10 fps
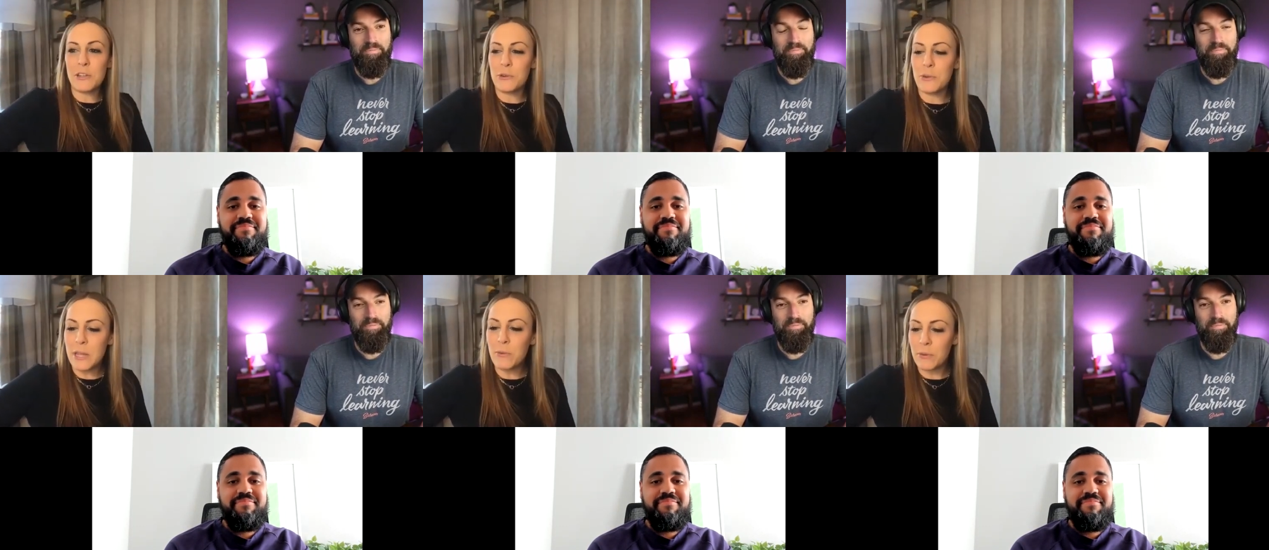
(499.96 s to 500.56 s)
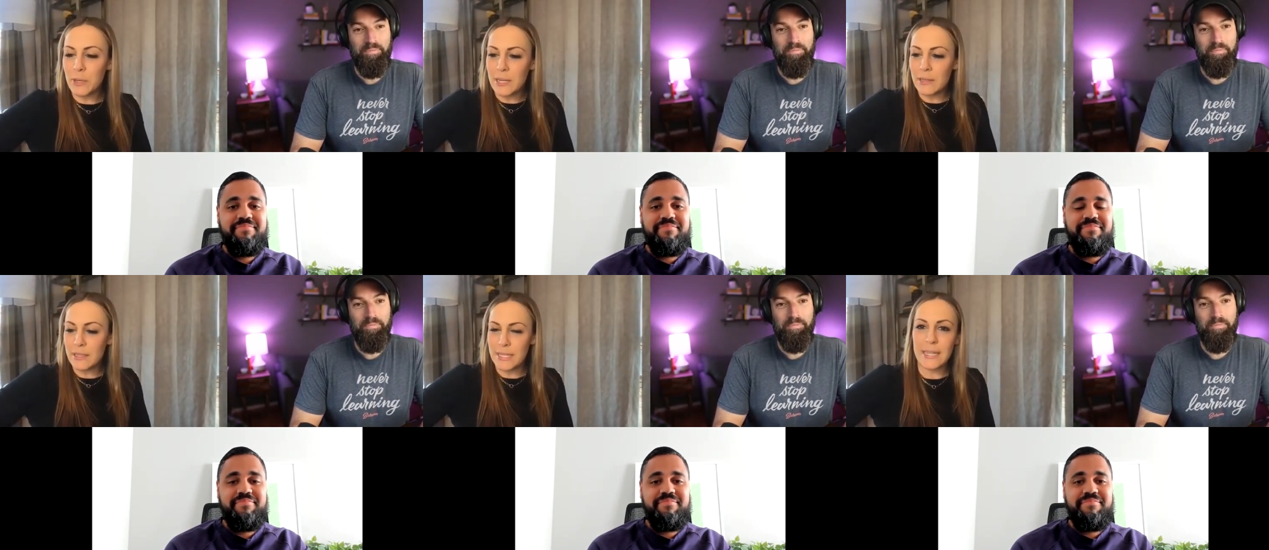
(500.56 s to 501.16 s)
Speaker 1: knew he would
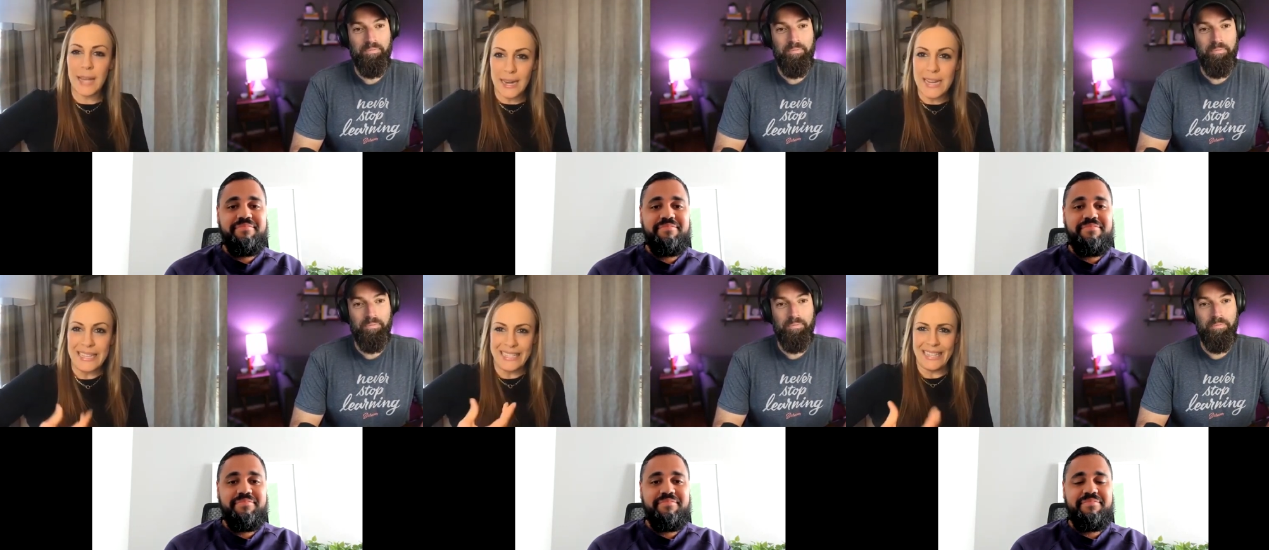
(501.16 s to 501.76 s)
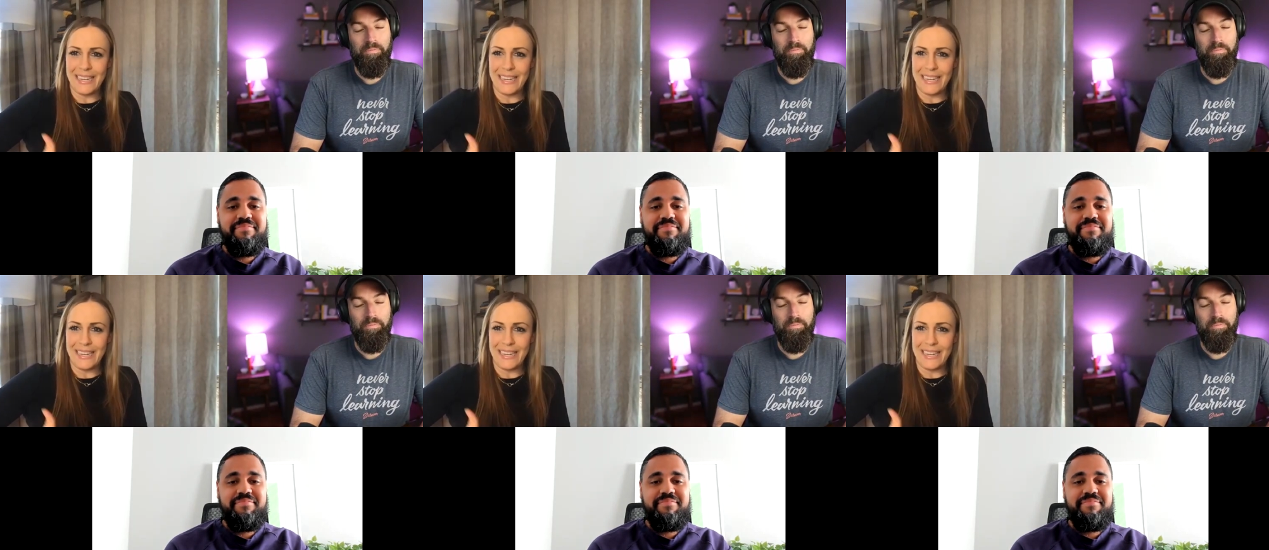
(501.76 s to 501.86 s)
really dig that, and he did,